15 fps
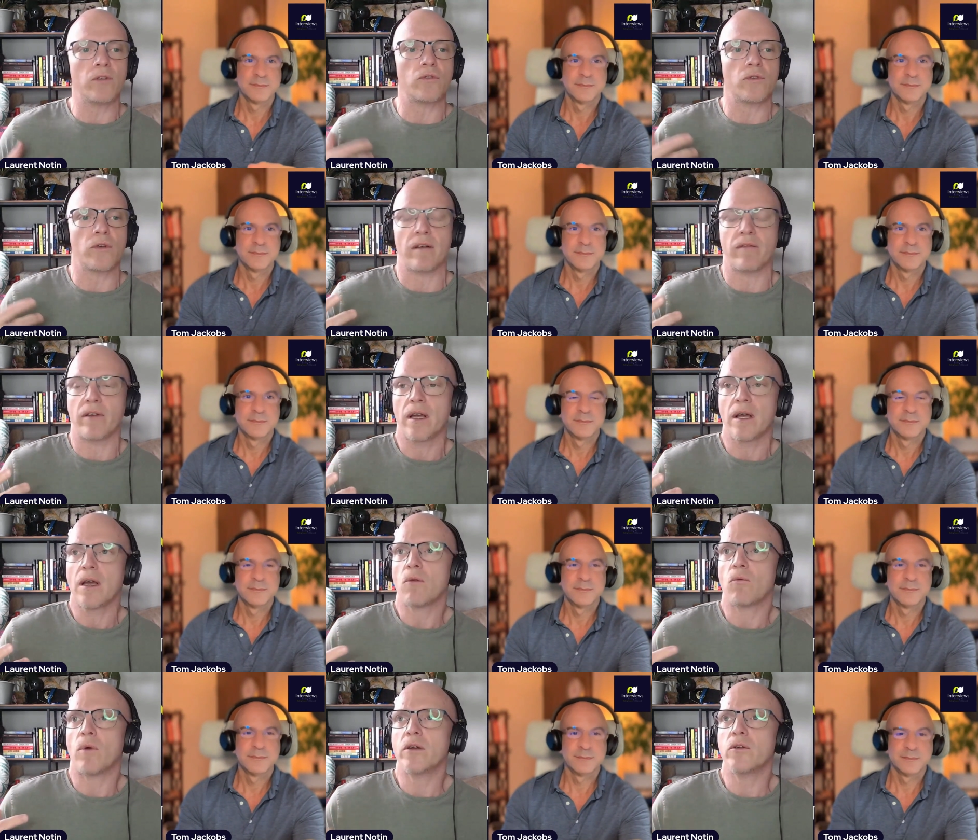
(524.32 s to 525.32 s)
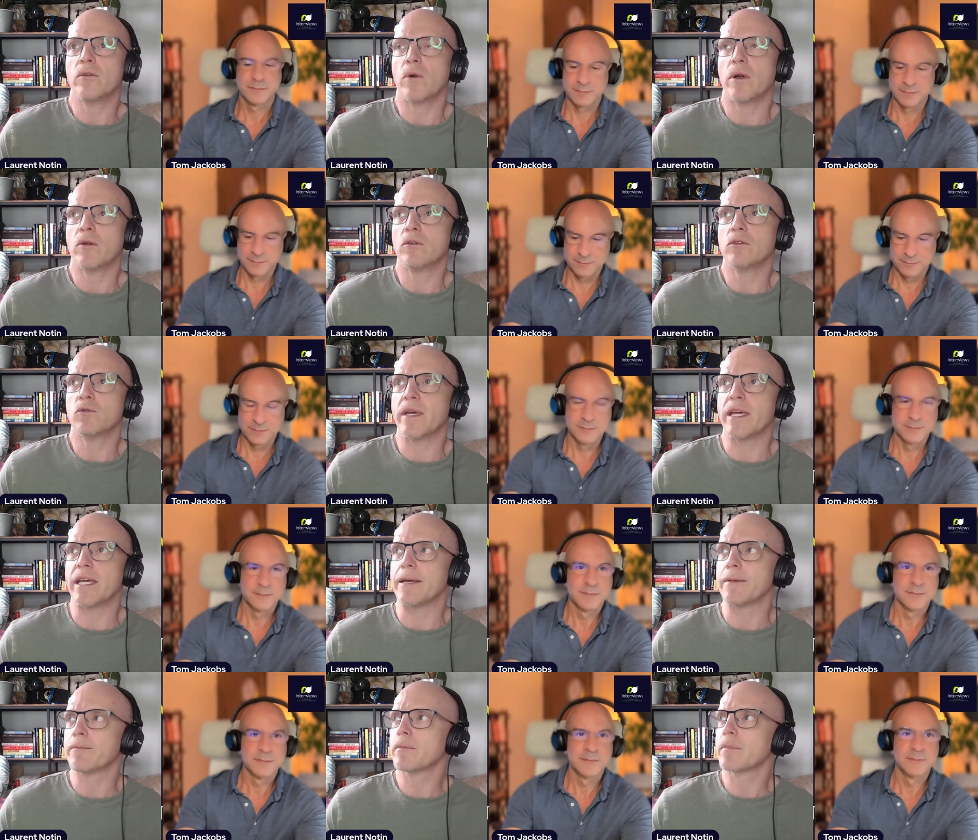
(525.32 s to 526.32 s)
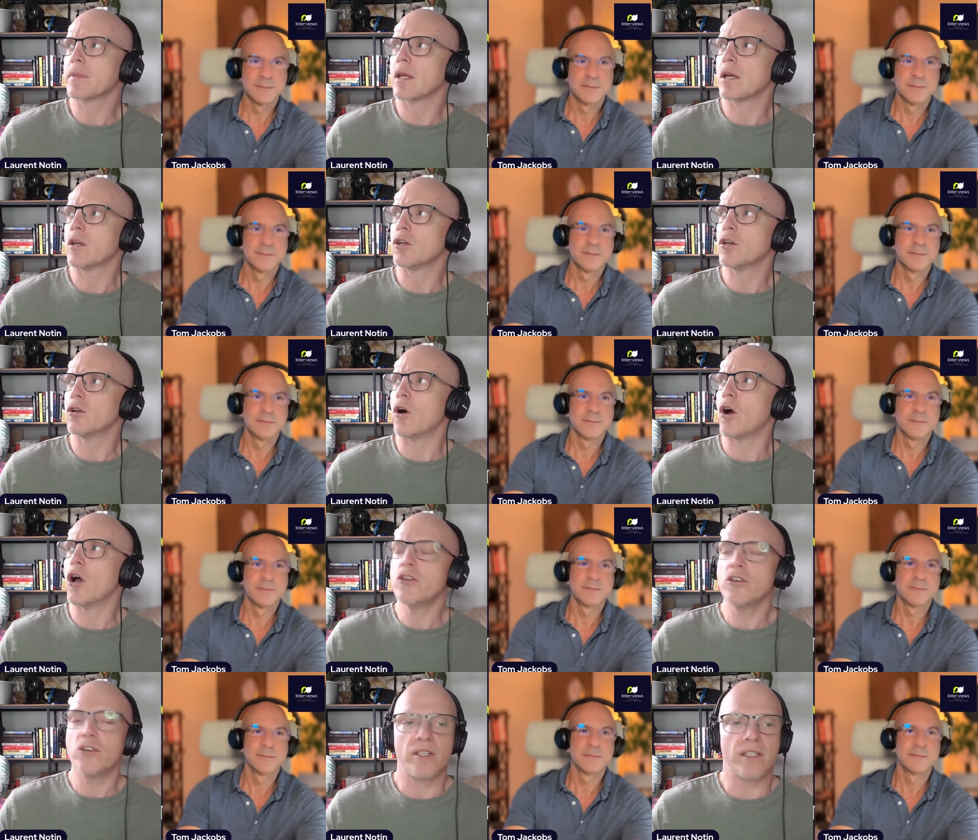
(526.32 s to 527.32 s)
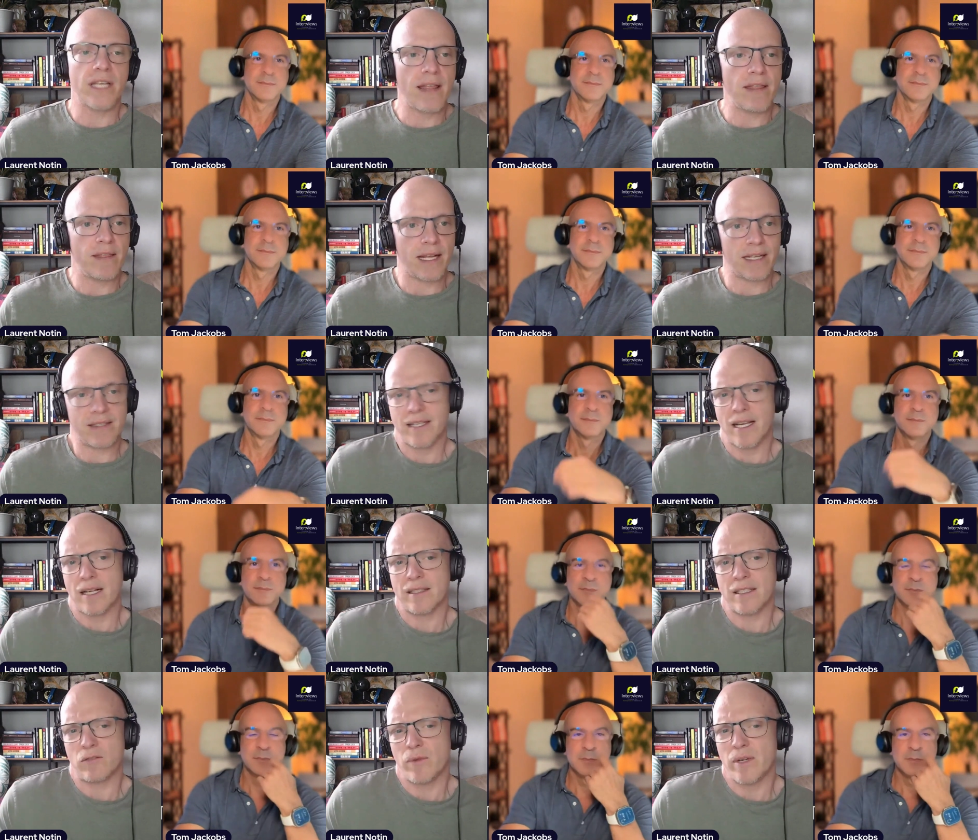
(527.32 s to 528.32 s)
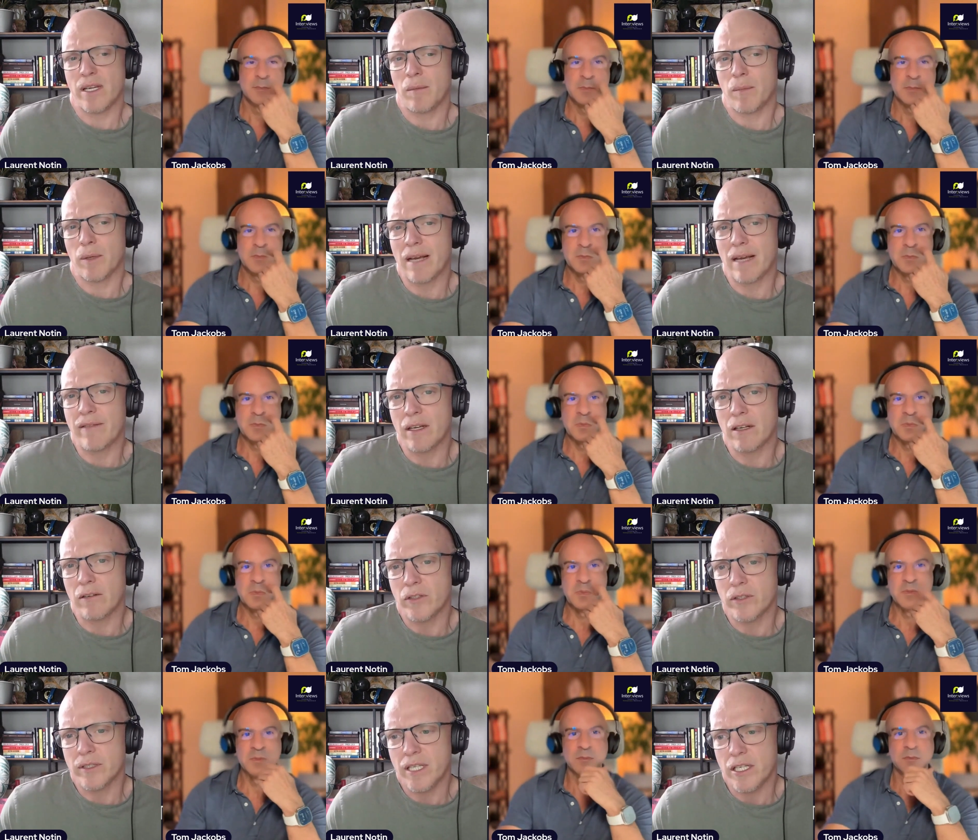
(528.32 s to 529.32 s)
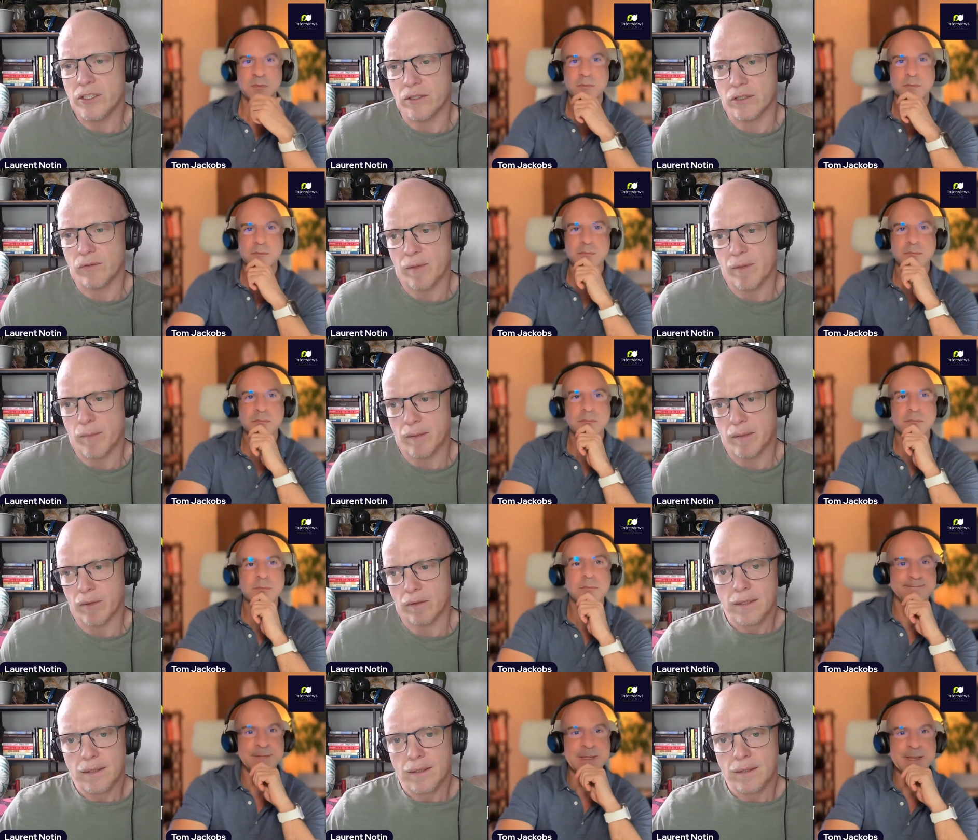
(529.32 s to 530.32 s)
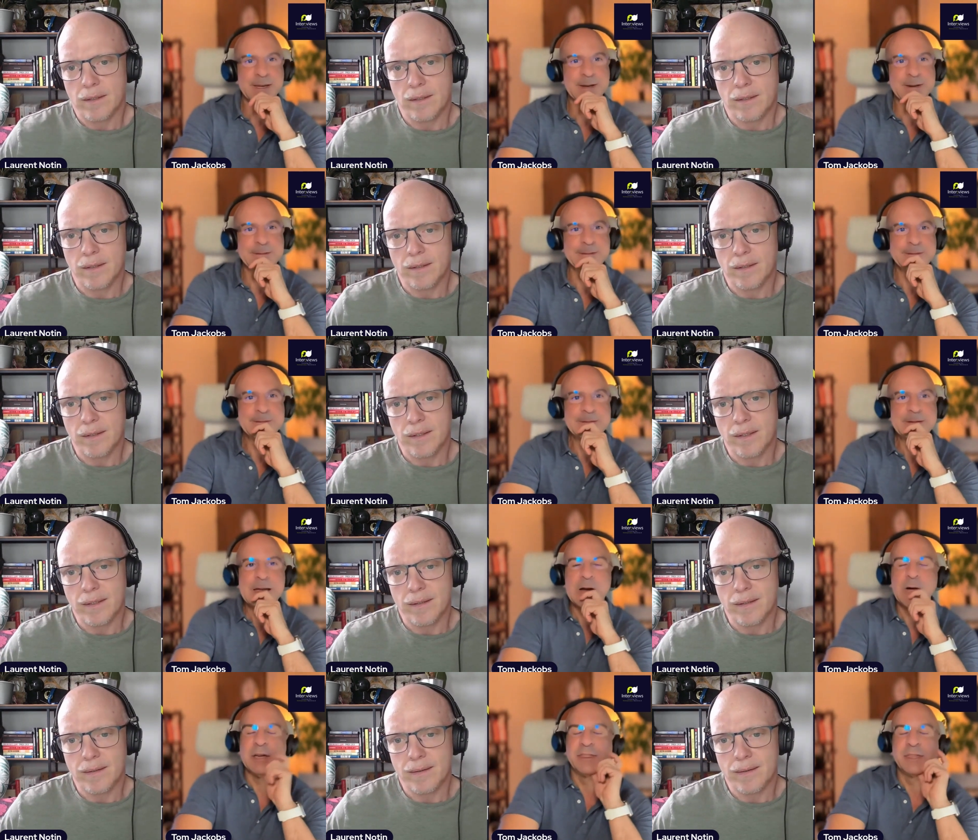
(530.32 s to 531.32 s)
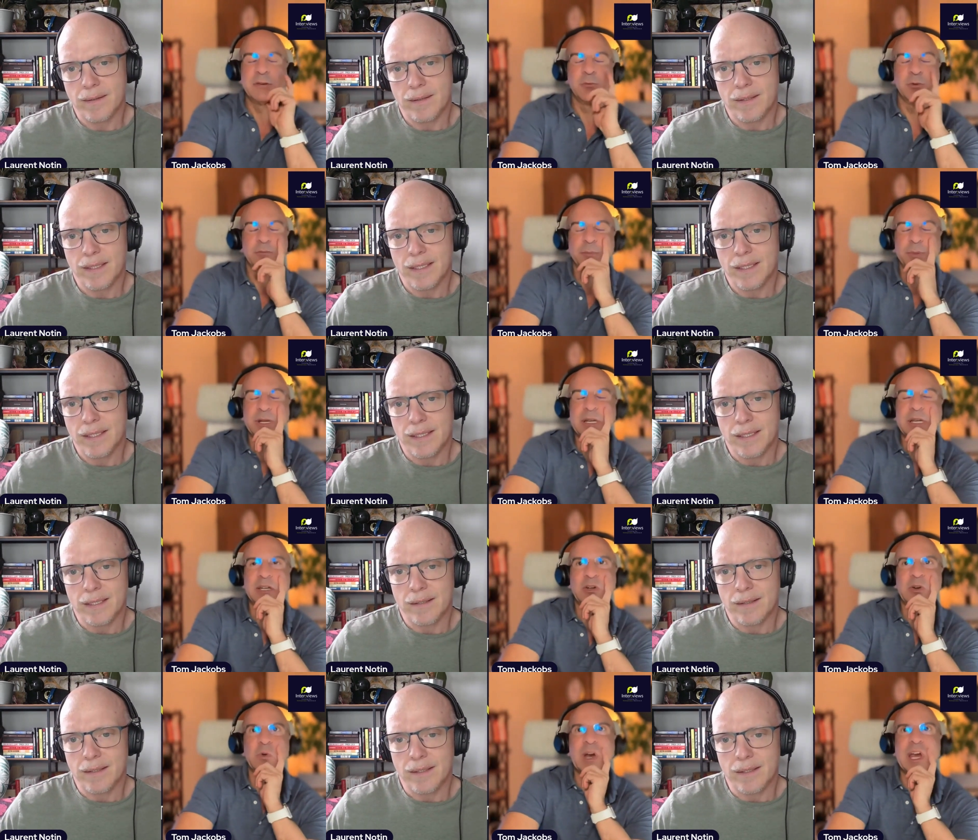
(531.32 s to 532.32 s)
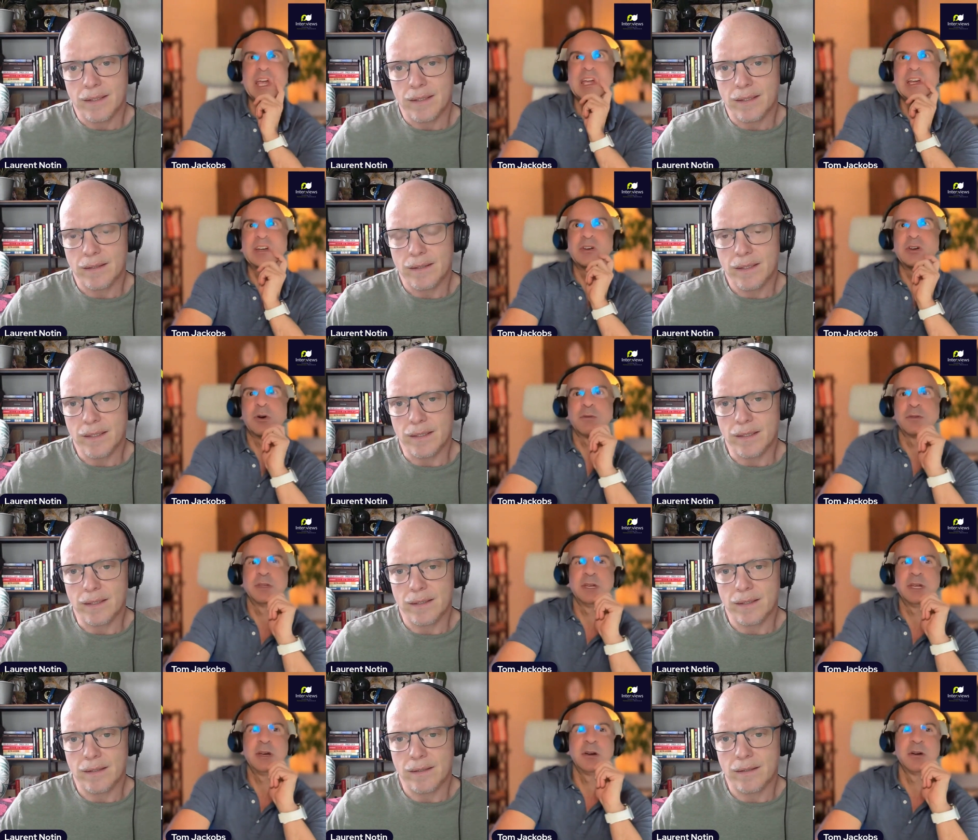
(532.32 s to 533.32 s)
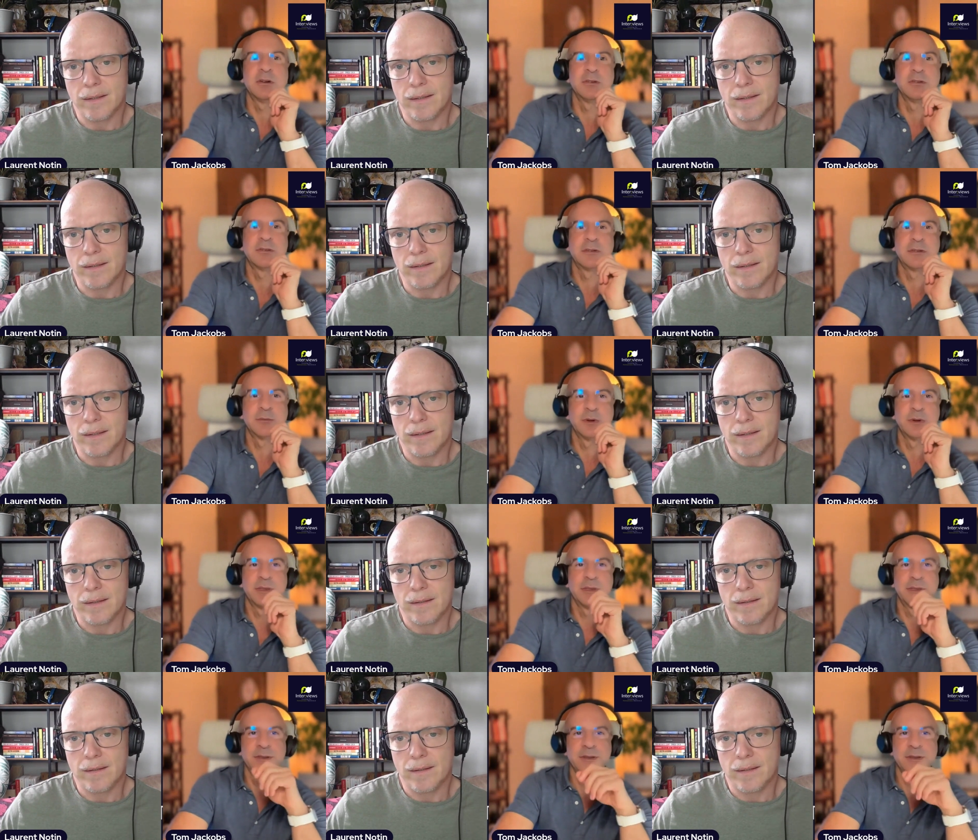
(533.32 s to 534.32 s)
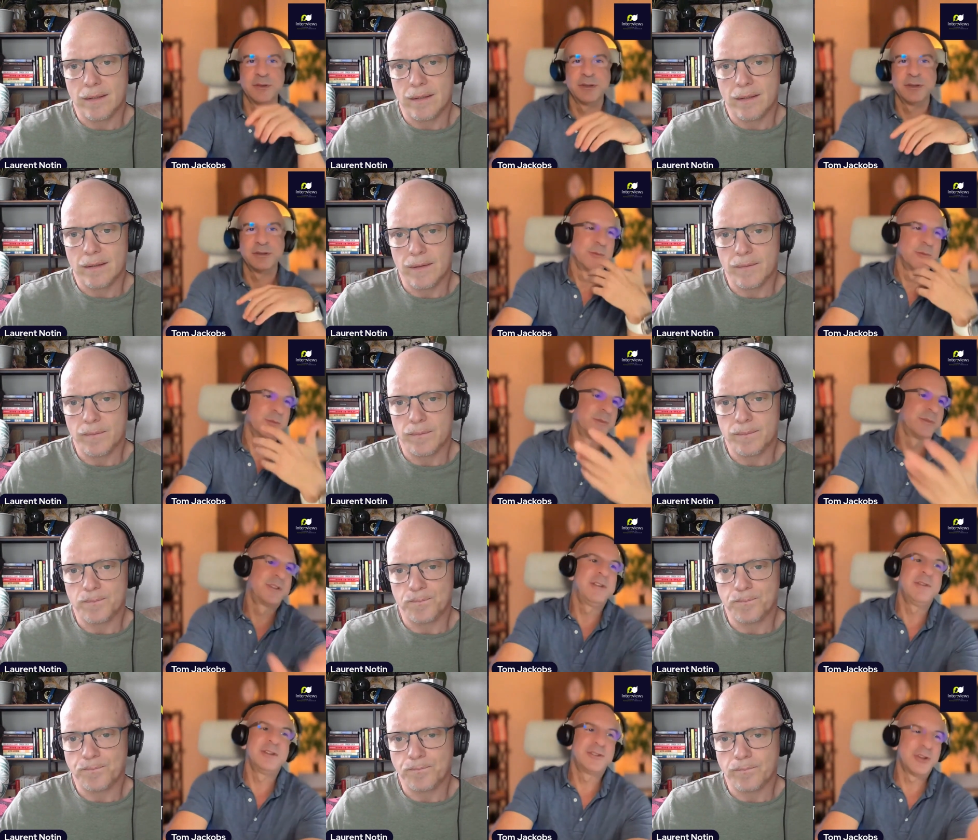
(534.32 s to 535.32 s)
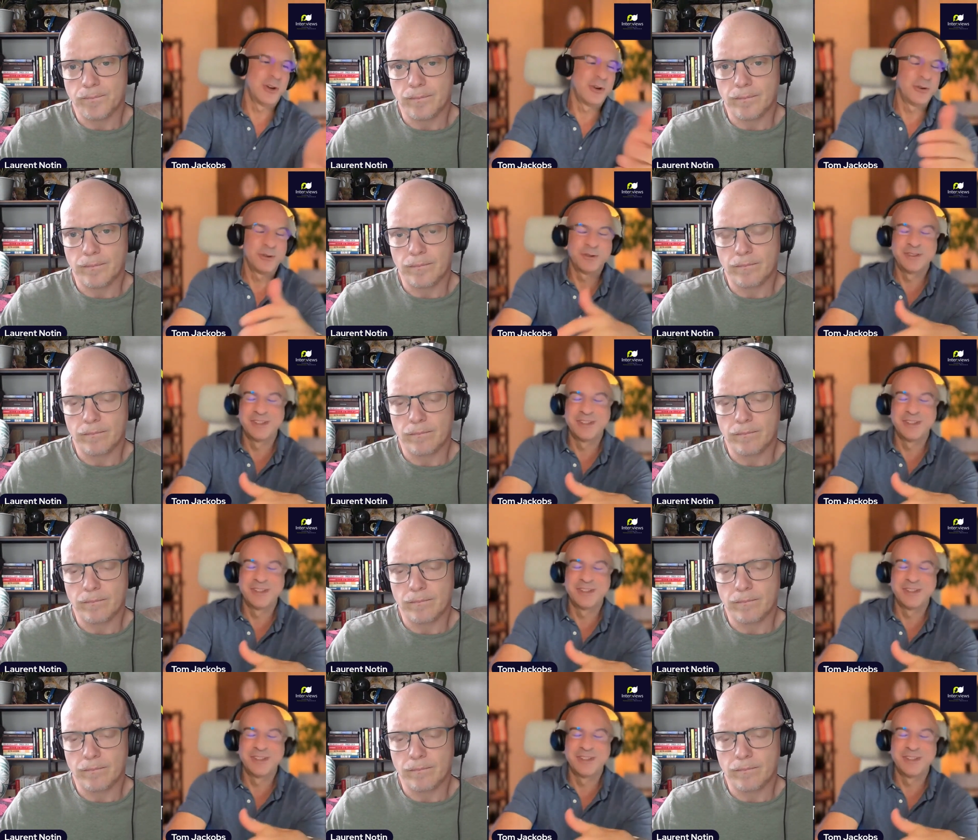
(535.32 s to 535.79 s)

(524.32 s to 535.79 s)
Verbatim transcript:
Speaker 1: to have? Why do? Why don't we you know, understand that sales is really about having conversations with people.
Speaker 2: Yeah. Well, I think we've been ingrained over the years with, you know, these TV shows